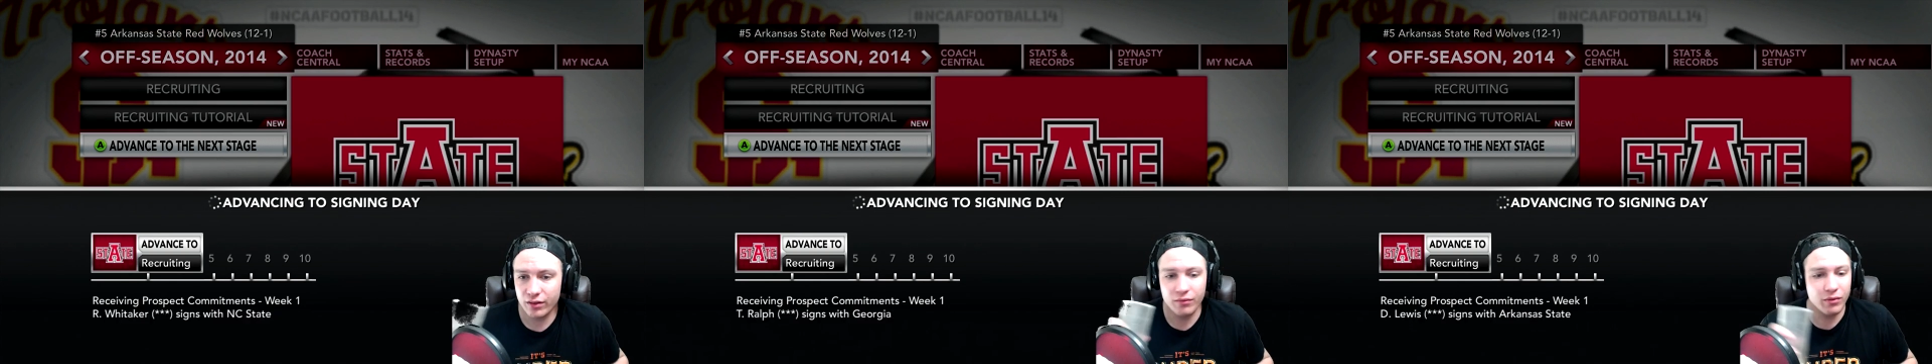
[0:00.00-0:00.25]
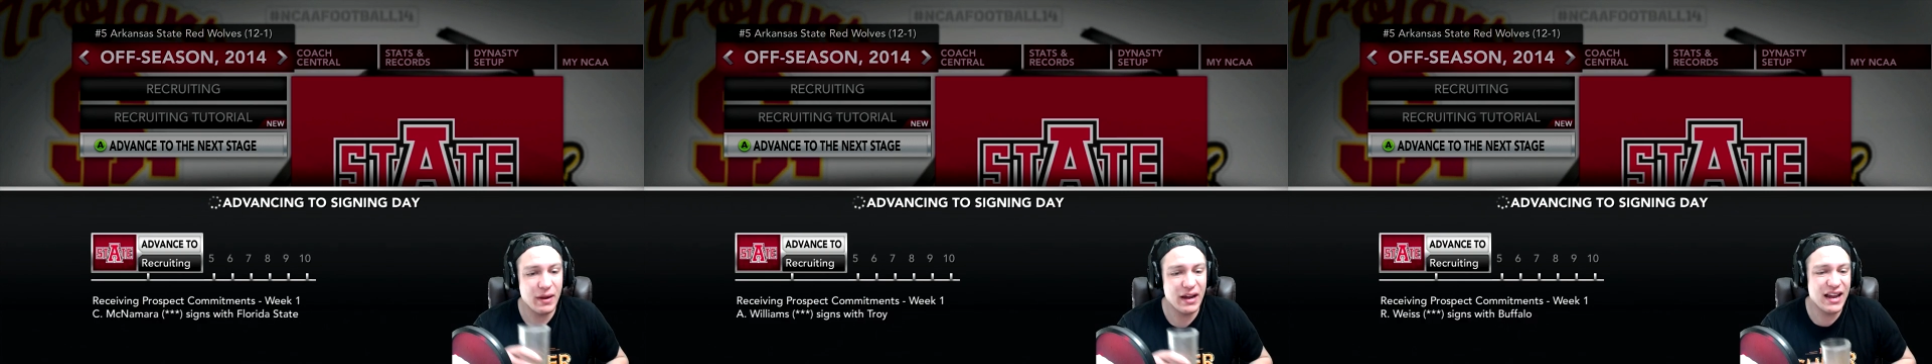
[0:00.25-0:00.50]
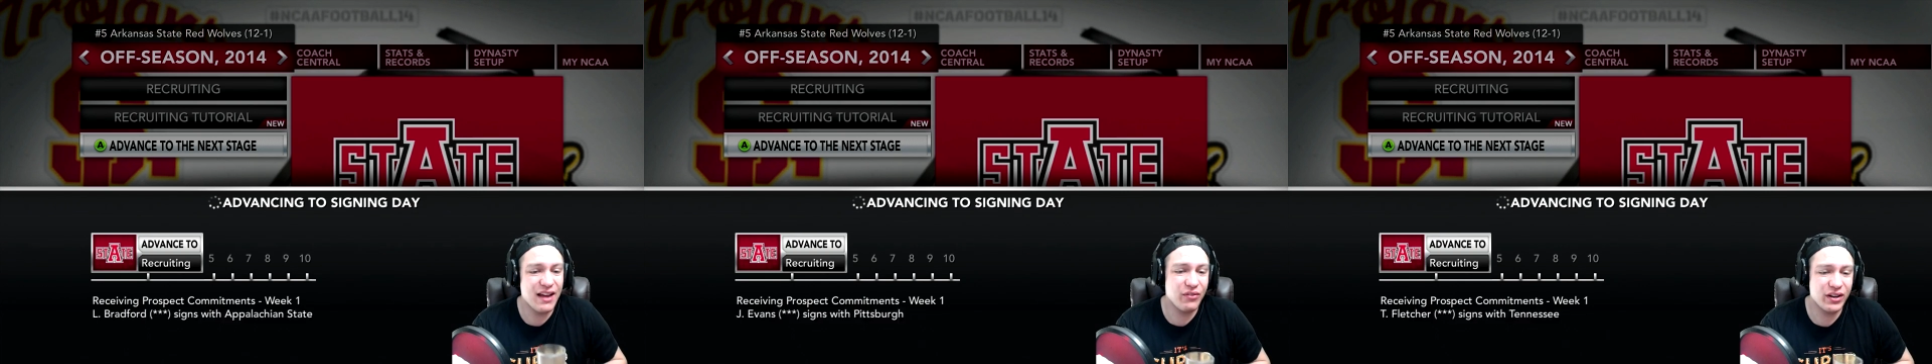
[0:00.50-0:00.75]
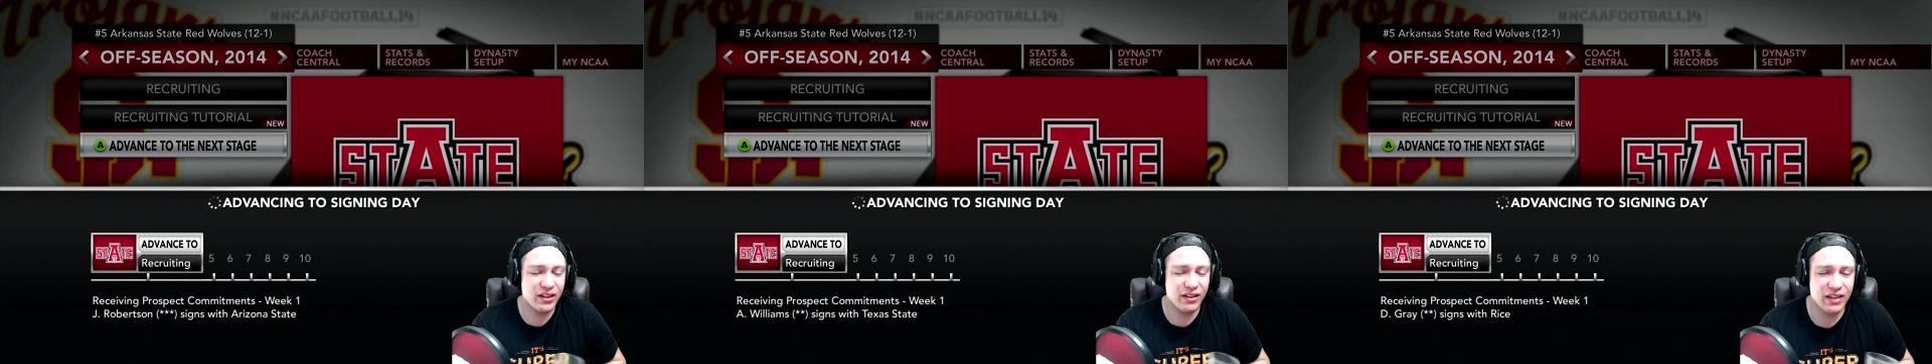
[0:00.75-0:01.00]
We may have
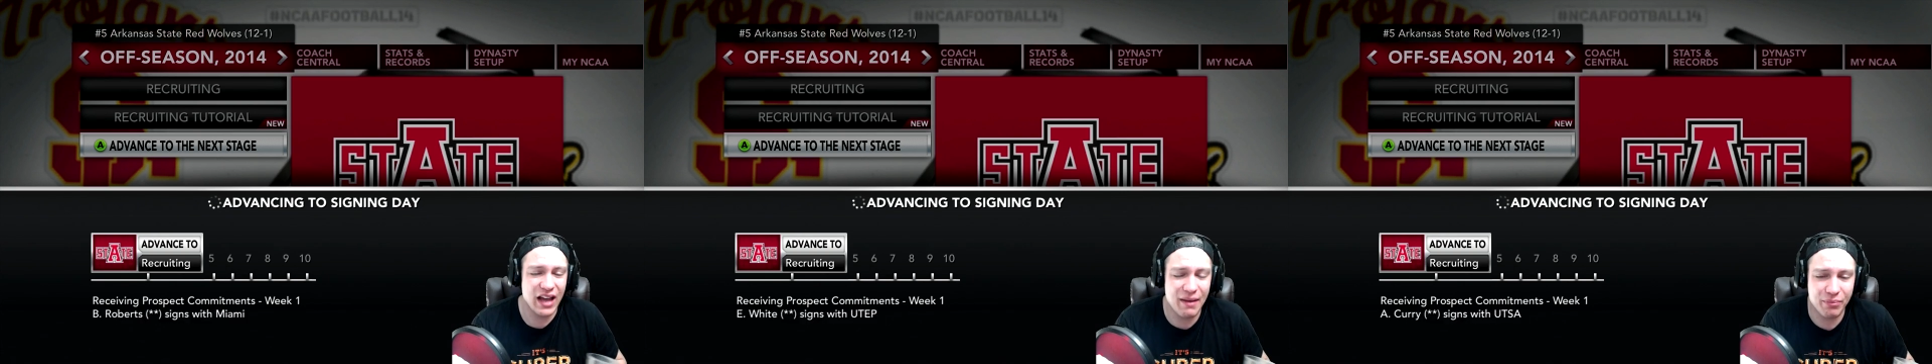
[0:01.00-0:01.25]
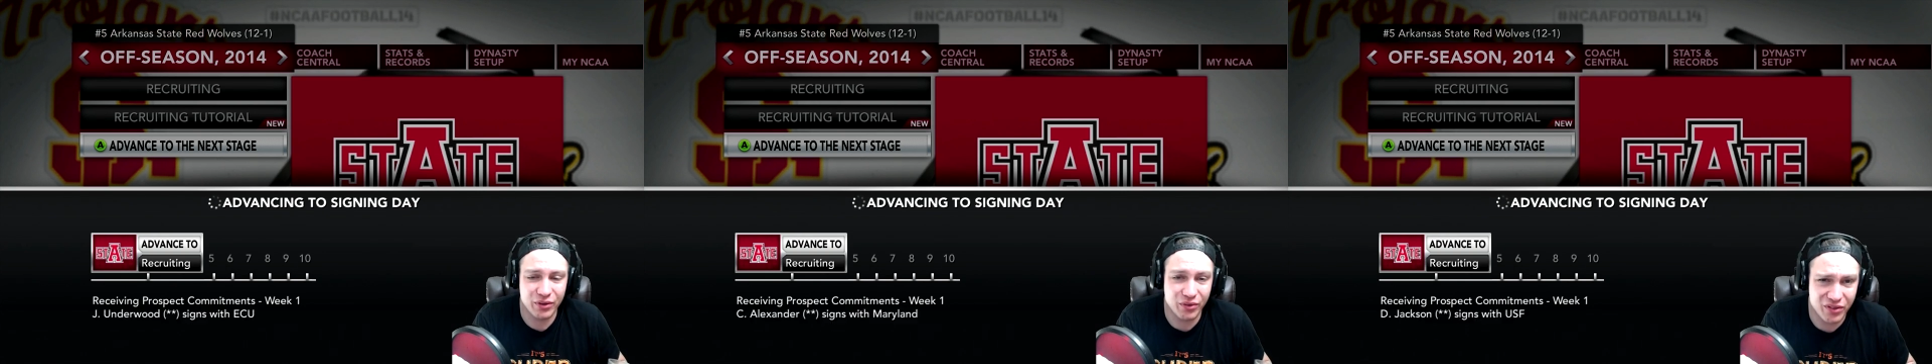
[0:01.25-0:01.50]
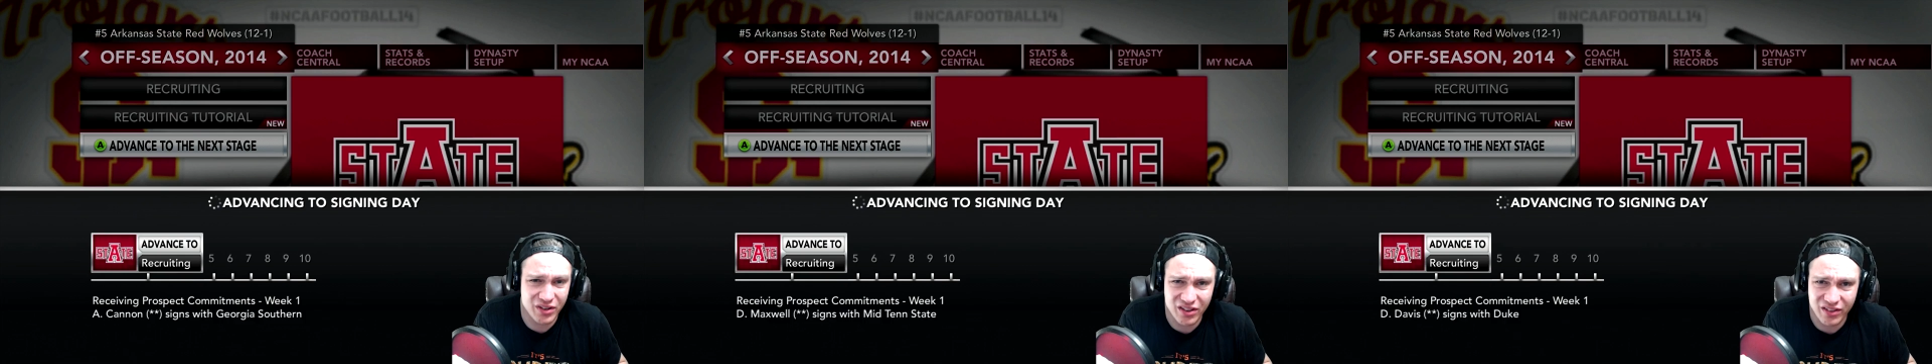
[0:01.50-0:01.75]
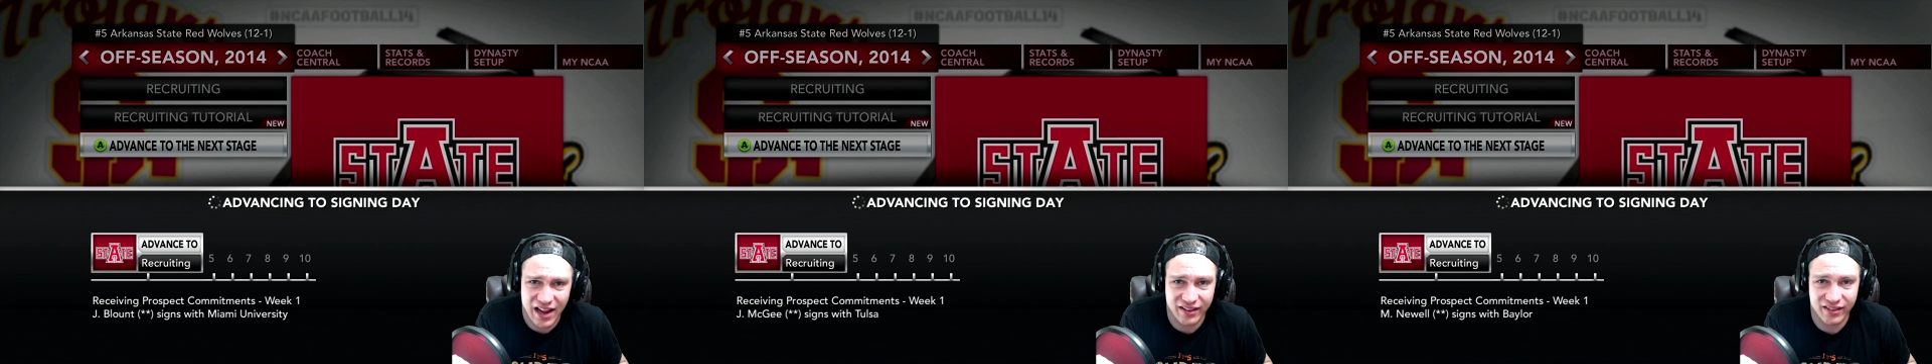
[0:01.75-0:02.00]
one of the top recruiting
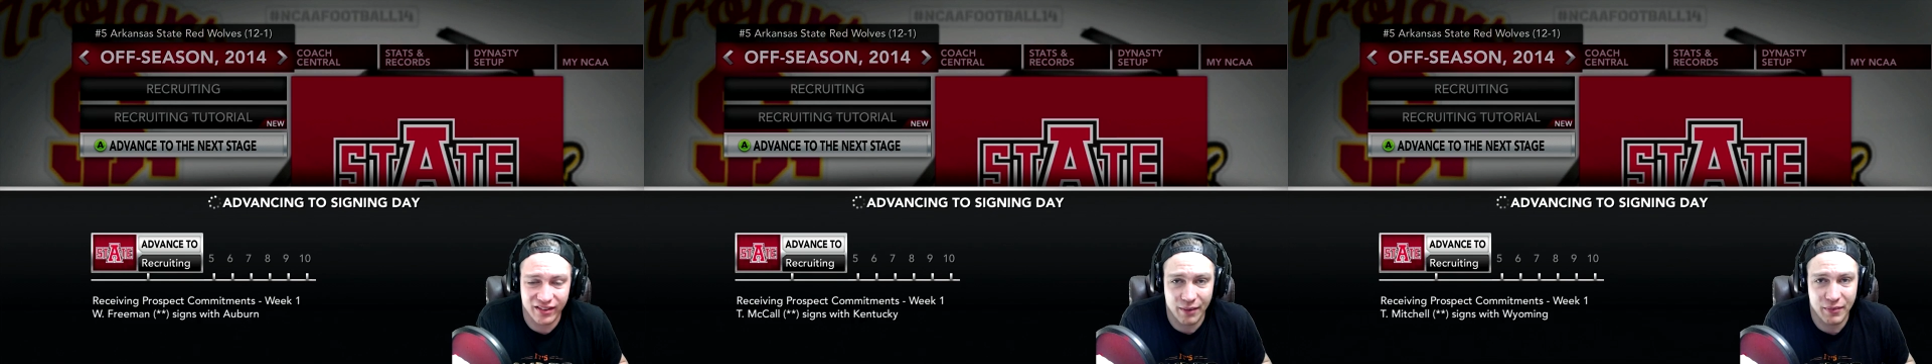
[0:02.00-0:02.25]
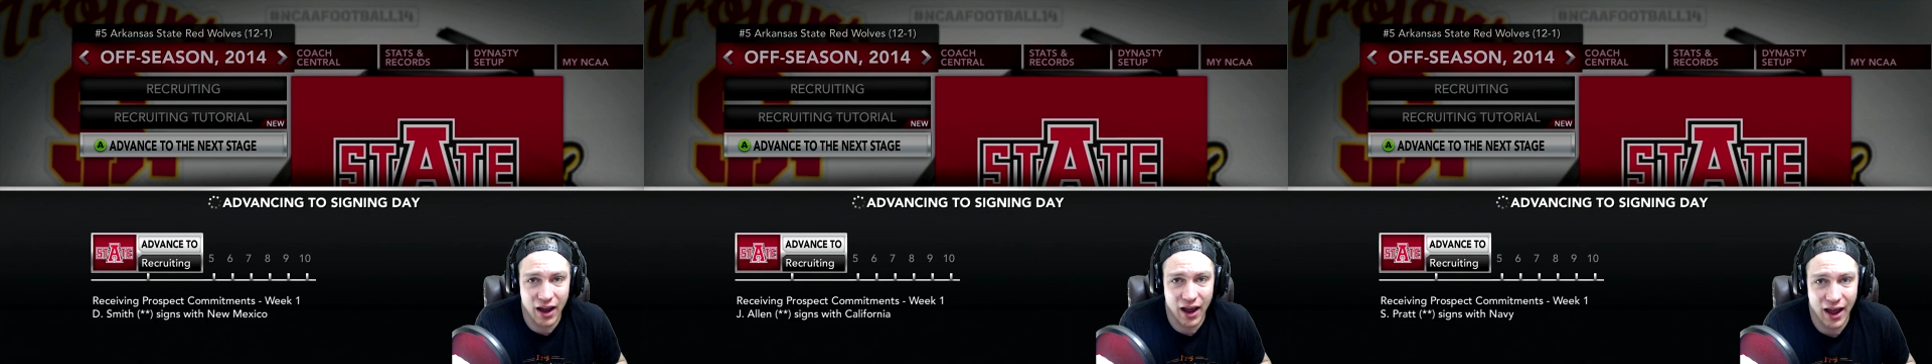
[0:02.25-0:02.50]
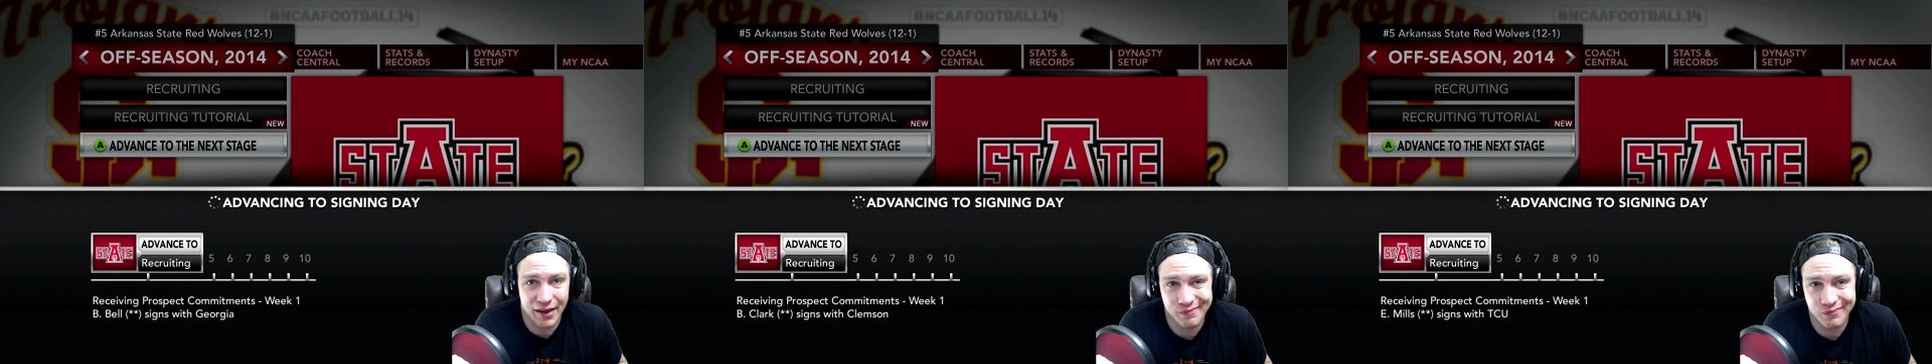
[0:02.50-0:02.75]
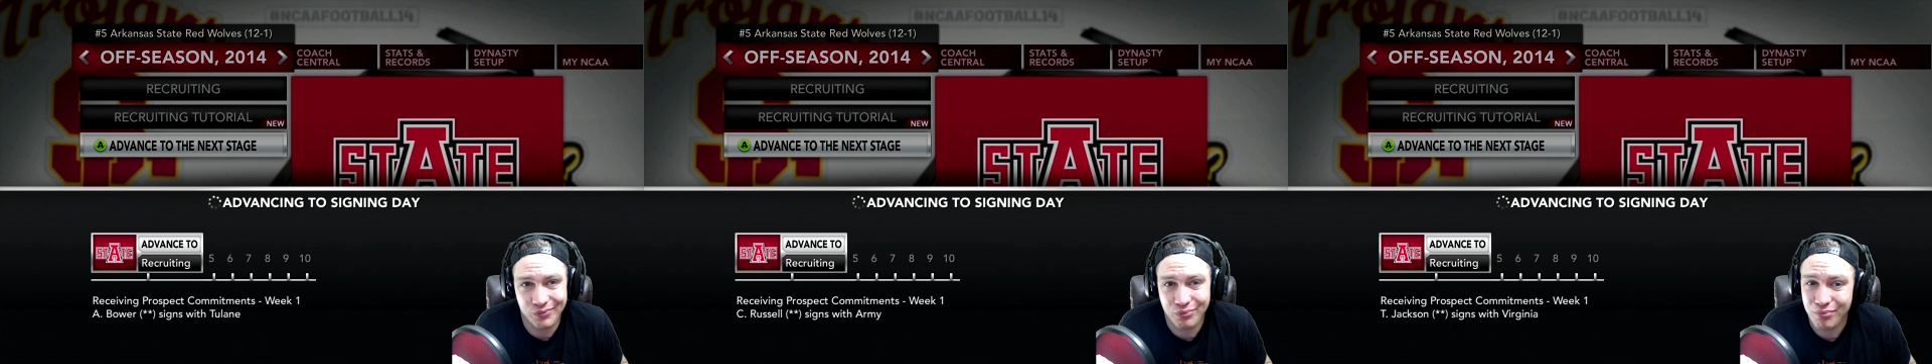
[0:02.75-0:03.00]
classes. I mean, I,
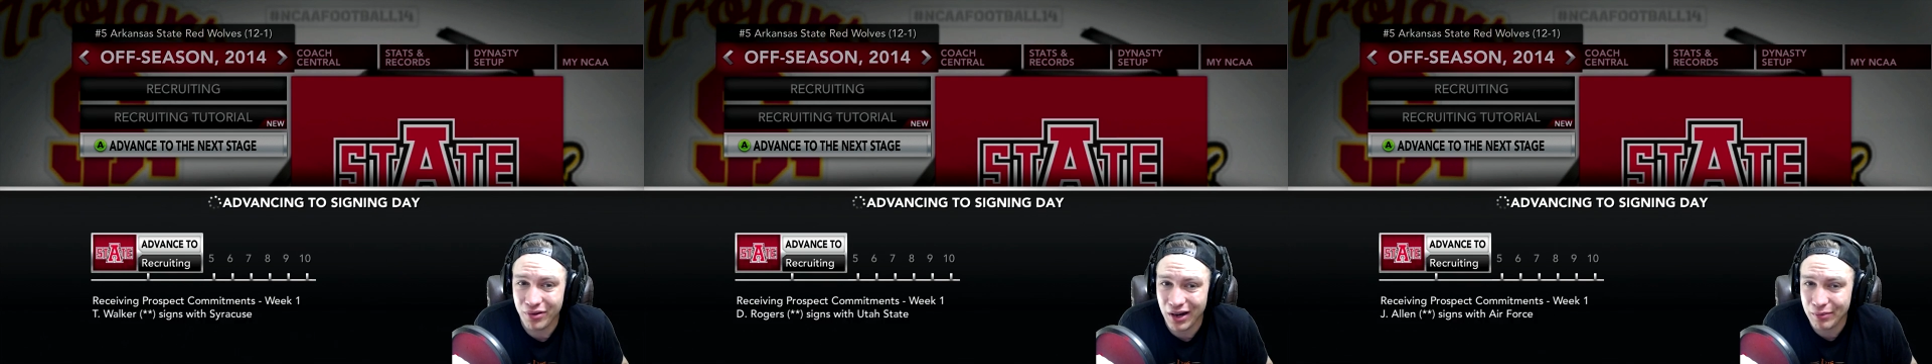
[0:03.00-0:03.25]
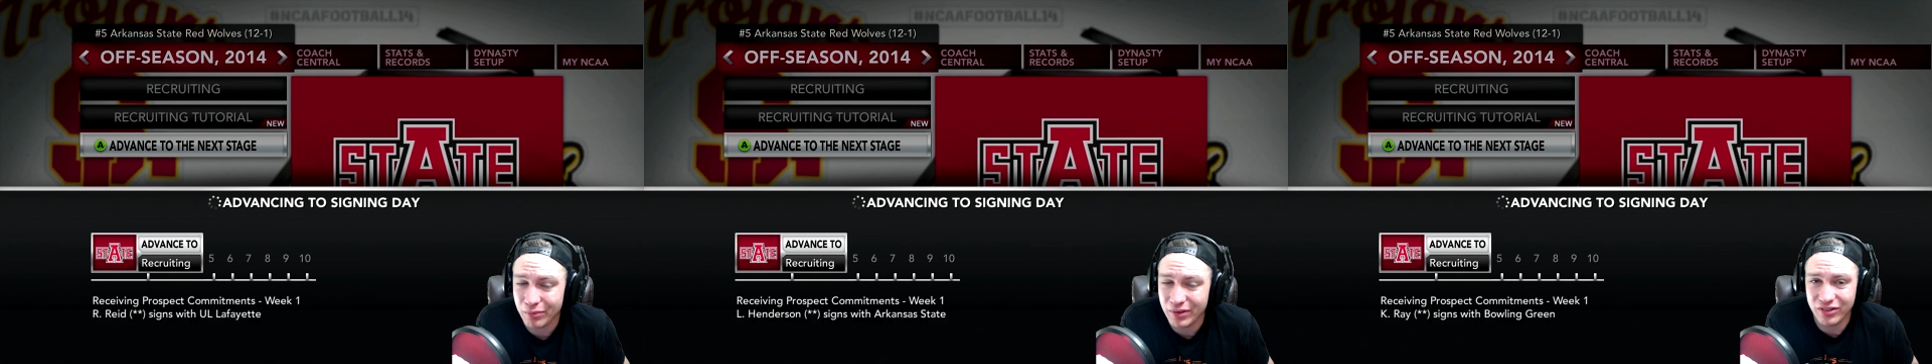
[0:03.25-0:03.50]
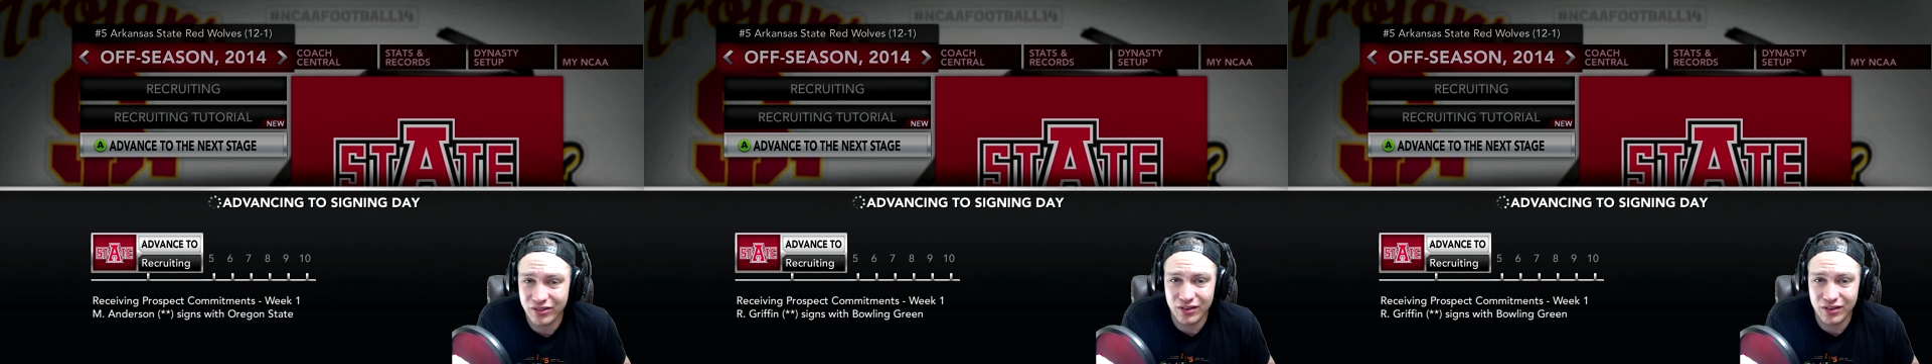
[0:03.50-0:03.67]
I'm probably,